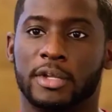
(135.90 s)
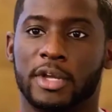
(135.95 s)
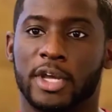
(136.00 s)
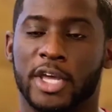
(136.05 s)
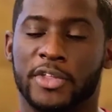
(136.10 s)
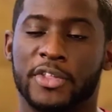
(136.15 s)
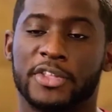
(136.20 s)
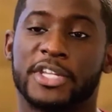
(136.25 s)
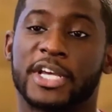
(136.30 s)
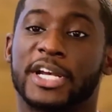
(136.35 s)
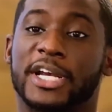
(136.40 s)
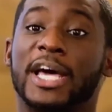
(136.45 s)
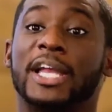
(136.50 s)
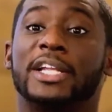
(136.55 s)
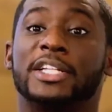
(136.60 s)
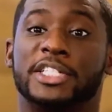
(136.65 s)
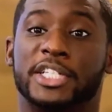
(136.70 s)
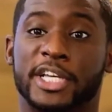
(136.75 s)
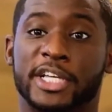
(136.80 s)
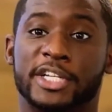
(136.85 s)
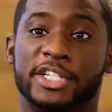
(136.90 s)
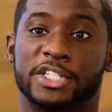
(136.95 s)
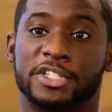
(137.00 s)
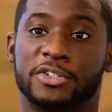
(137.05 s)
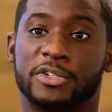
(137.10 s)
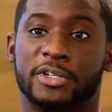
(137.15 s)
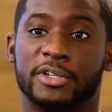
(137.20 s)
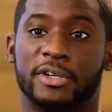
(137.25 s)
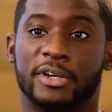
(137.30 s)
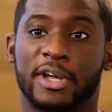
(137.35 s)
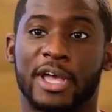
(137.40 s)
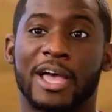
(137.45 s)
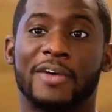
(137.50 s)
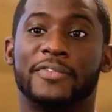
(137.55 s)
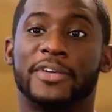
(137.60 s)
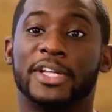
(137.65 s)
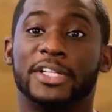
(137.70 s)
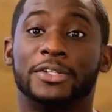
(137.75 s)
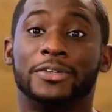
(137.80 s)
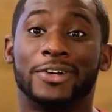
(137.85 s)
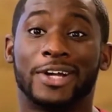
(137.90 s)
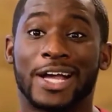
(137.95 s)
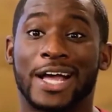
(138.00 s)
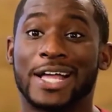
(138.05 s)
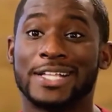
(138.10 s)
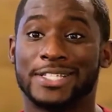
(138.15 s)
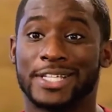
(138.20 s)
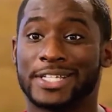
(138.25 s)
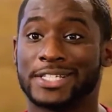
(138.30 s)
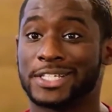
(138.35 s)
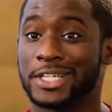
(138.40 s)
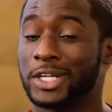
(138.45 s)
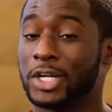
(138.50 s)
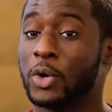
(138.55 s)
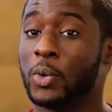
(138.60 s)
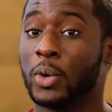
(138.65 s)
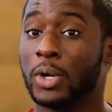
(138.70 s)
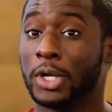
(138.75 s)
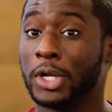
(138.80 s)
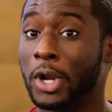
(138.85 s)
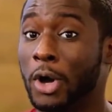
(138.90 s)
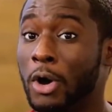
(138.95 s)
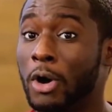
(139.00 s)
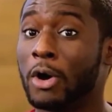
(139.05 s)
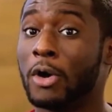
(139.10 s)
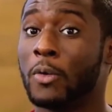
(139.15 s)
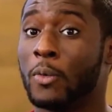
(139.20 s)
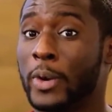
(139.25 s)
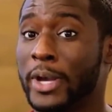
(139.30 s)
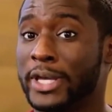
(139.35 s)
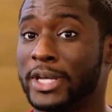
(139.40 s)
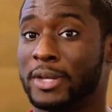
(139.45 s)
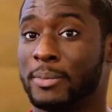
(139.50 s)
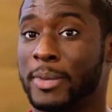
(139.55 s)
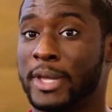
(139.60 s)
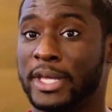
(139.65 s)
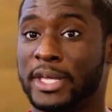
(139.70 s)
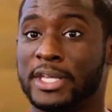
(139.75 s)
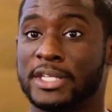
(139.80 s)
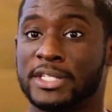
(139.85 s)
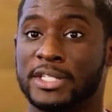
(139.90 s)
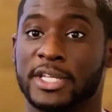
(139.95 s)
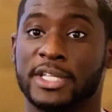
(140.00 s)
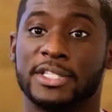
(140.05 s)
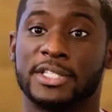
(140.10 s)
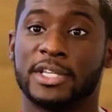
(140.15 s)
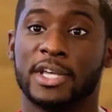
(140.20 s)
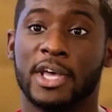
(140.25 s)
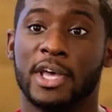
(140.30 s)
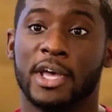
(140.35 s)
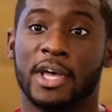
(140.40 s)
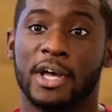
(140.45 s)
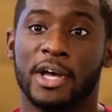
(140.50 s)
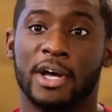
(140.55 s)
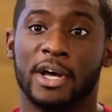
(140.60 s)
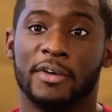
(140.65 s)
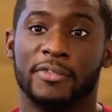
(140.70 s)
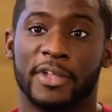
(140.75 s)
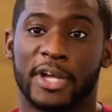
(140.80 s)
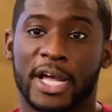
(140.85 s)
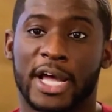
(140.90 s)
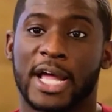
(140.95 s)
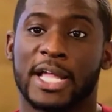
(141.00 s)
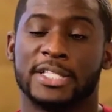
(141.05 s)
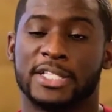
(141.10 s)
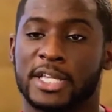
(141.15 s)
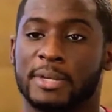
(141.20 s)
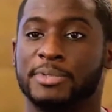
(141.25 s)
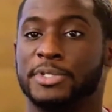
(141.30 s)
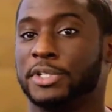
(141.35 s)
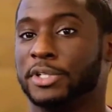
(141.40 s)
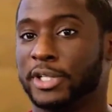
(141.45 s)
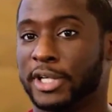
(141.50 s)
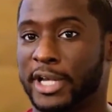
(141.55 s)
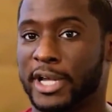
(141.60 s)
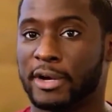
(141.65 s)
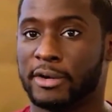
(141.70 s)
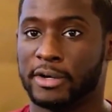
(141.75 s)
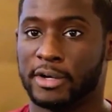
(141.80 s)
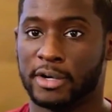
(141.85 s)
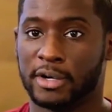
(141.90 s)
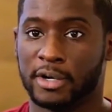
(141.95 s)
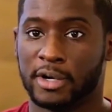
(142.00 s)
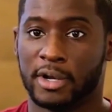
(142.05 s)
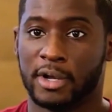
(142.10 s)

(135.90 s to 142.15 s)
In the technology industry, having a little context can go a long way to making sense of the concepts you'll encounter.